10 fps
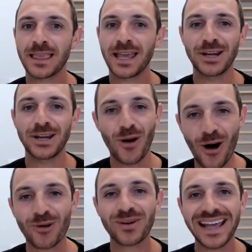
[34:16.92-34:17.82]
and you
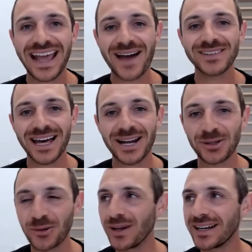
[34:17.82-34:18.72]
already have a lot of
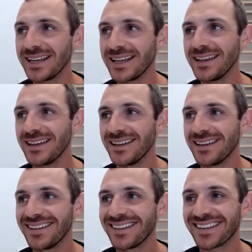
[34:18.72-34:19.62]
liquidity,
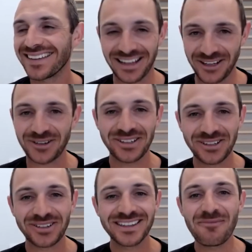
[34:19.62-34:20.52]
like
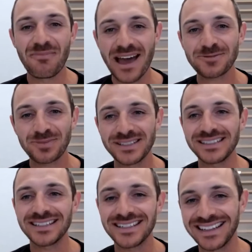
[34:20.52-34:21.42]
you're in the best
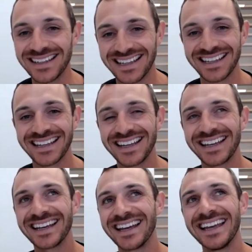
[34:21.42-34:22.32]
position.
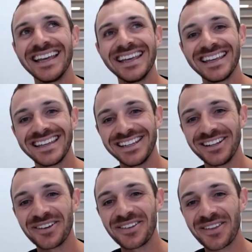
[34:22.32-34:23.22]

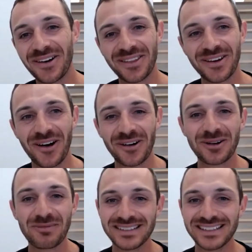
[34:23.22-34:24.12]
The
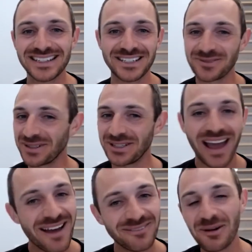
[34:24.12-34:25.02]
harder position is when you
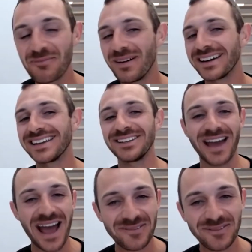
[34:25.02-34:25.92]
have no money and
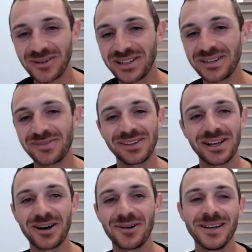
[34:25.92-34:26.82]
you have no deal
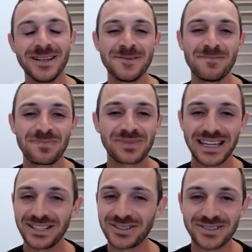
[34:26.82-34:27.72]
flow
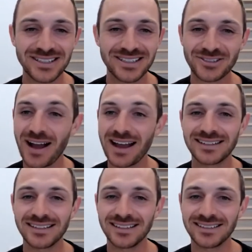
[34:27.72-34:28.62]
and you're just trying
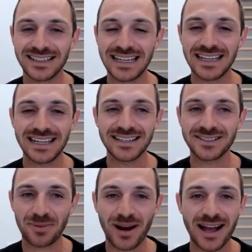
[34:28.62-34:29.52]
to get
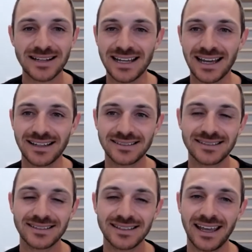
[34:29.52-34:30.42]
into
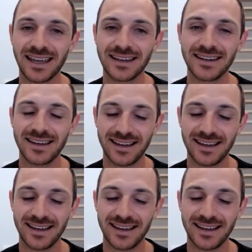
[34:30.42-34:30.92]
projects. And